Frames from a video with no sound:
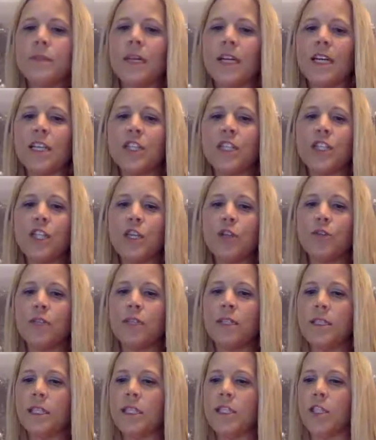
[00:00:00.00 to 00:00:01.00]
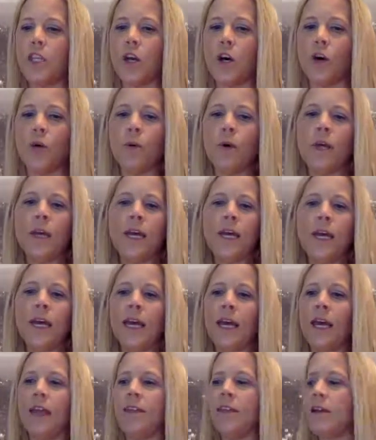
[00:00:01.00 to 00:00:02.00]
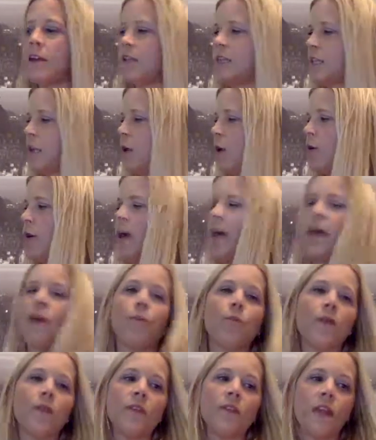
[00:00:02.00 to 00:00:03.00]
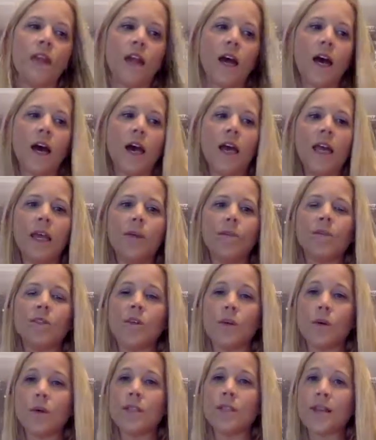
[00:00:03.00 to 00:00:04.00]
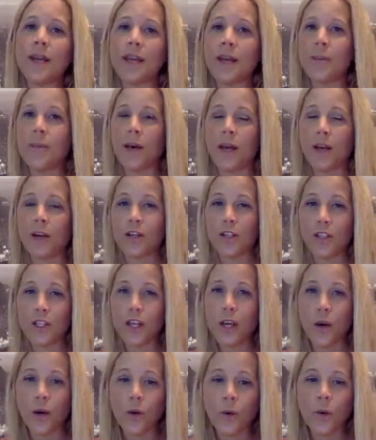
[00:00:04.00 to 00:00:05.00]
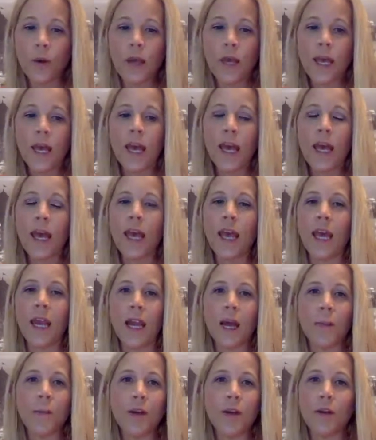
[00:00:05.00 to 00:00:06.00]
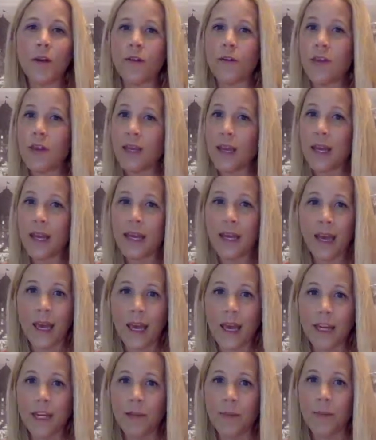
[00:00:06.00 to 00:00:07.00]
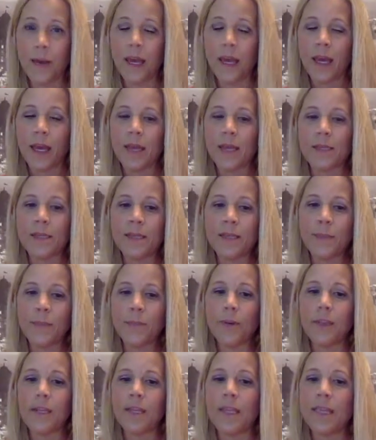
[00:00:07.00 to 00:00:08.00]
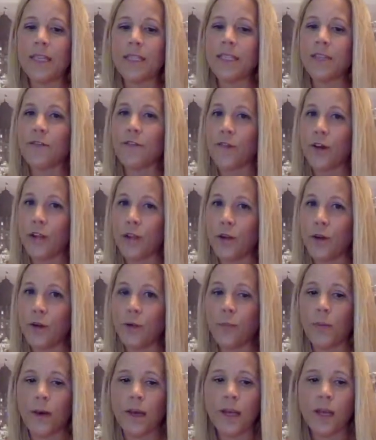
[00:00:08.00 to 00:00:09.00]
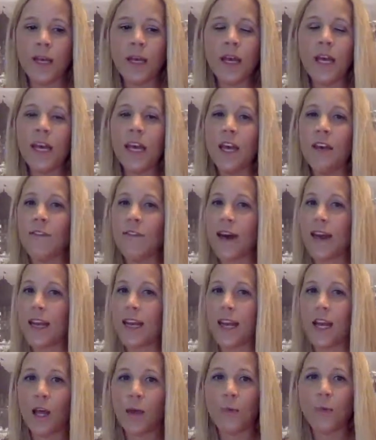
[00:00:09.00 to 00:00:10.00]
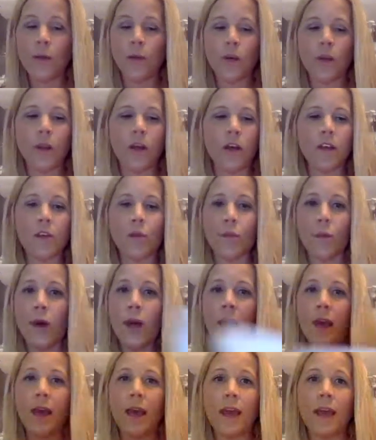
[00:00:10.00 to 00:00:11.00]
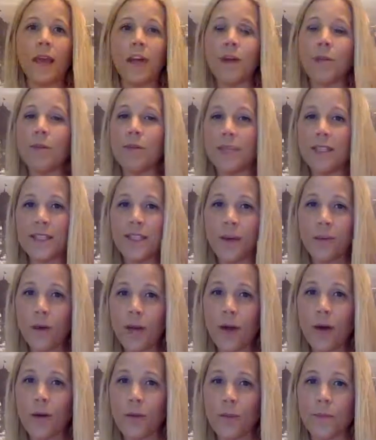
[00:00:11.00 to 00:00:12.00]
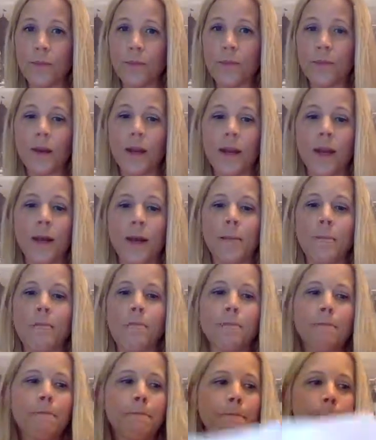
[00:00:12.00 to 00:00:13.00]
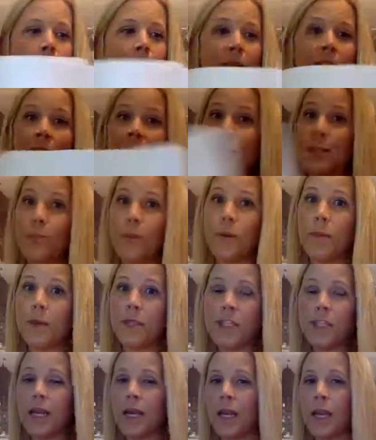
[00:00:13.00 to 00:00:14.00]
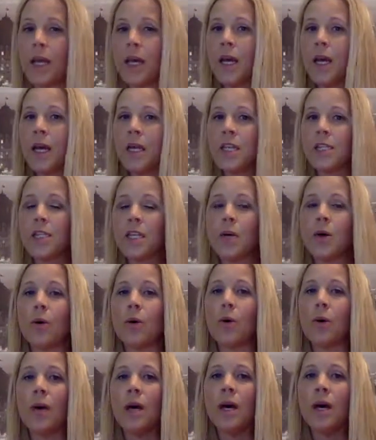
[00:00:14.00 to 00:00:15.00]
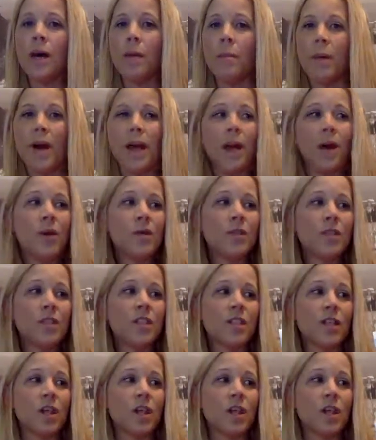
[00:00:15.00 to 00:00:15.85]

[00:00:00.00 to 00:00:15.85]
And she usually says no. And then I'll say, okay, well then I am so excited about our show, and I'm going to do everything I can to make it as simple and easy for you. But if I can help you along the way, please let me know. But that's pretty much it. So my hostess